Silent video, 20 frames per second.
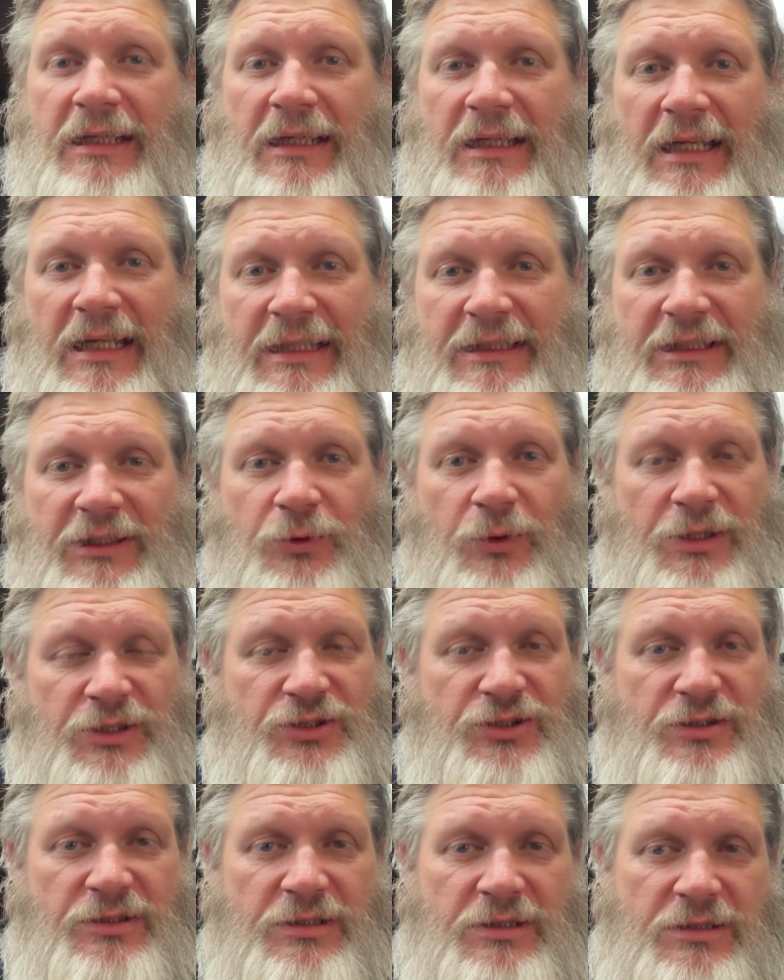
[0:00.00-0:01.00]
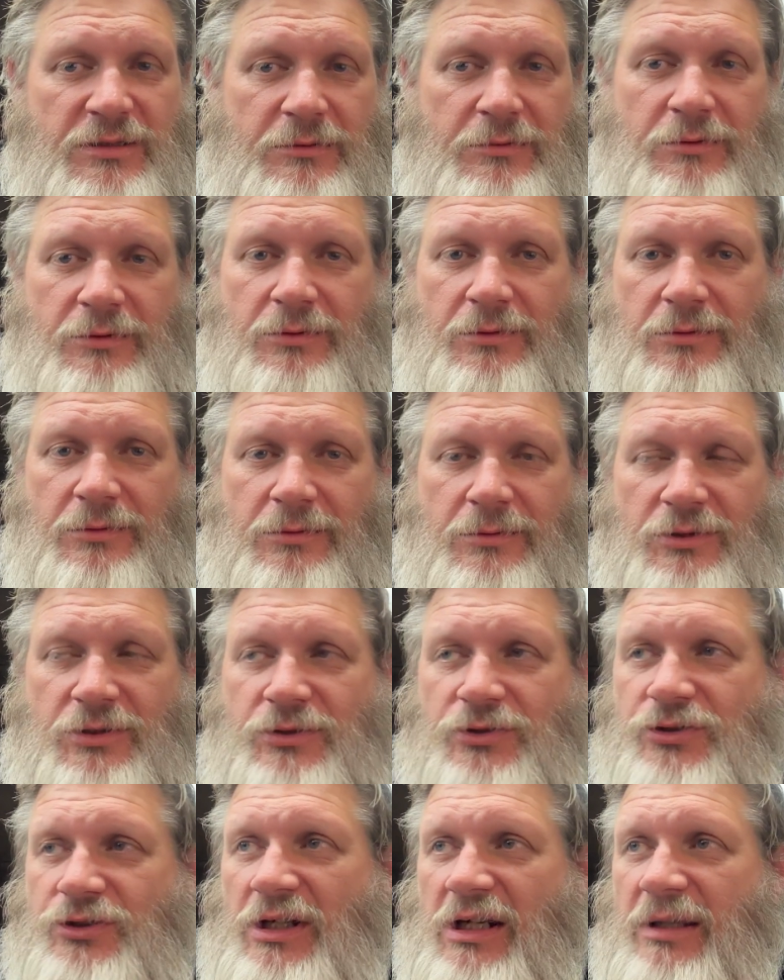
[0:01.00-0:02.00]
Any questions?
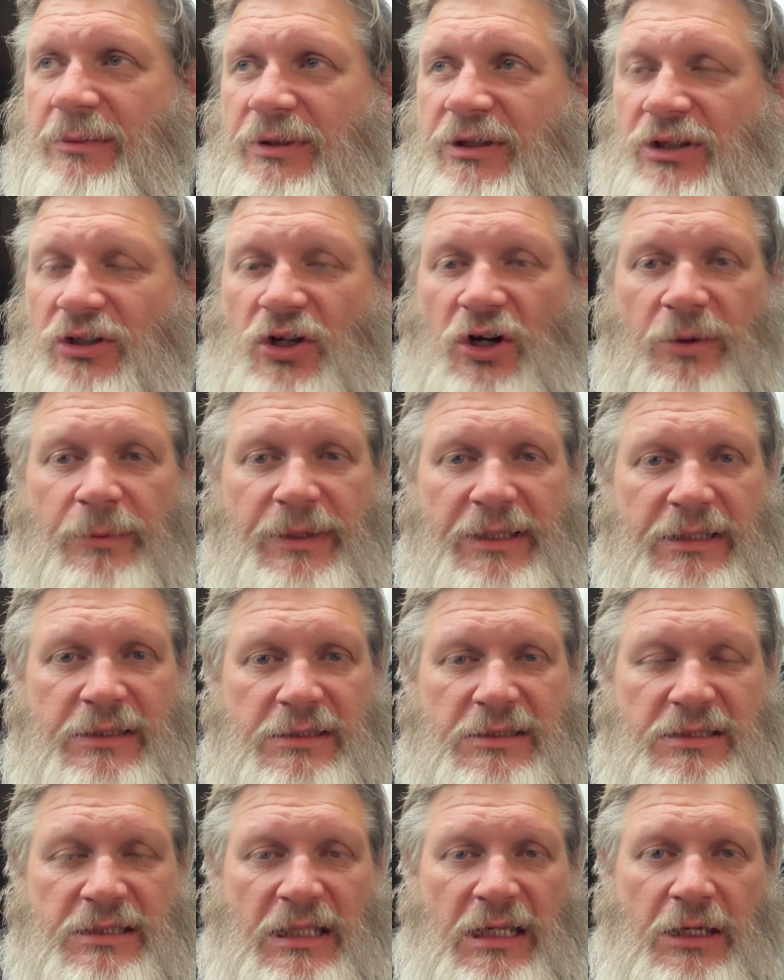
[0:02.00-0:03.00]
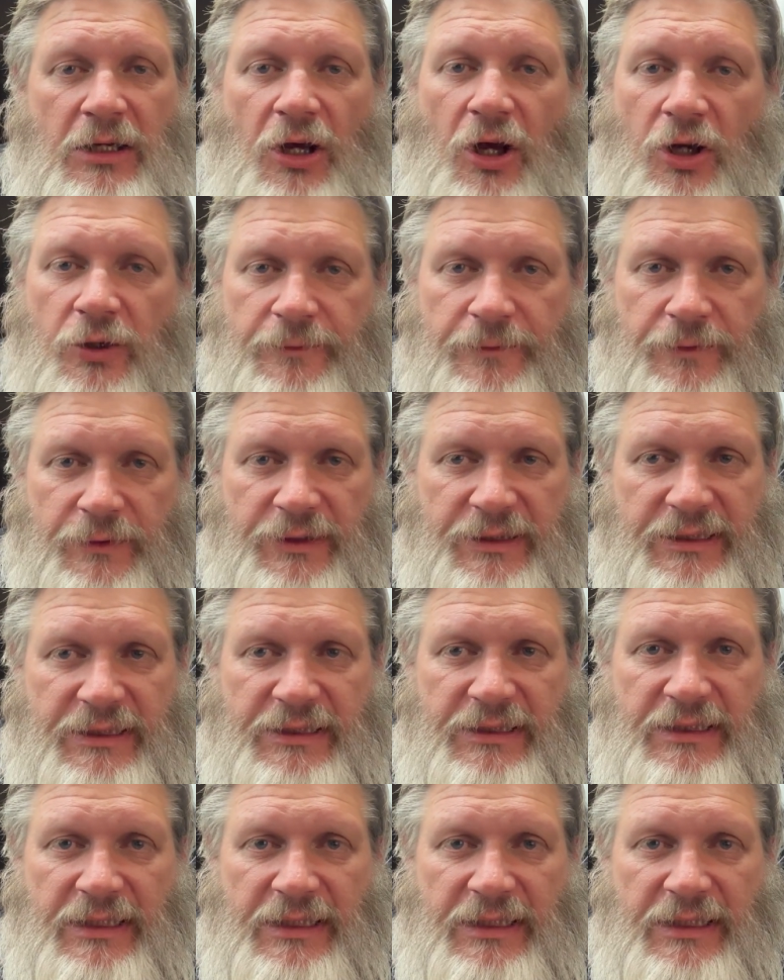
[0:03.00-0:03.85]
Chuck them in the comments. Hopefully